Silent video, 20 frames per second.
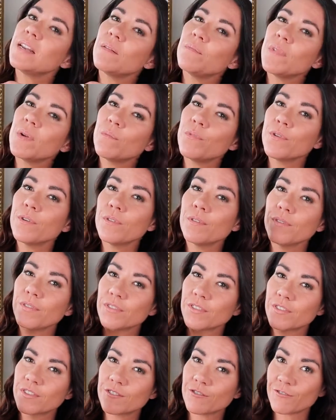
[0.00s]
Tip number
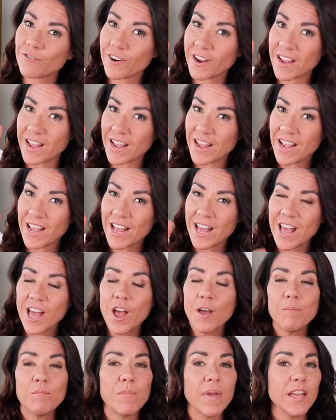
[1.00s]
3,
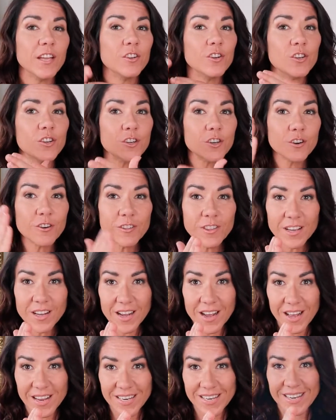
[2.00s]
make sure the
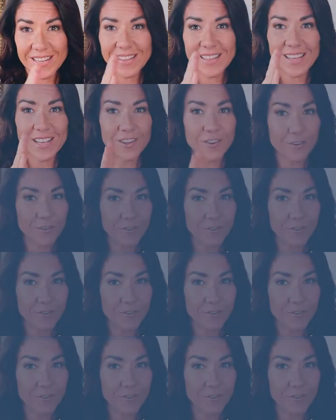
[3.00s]
content that you're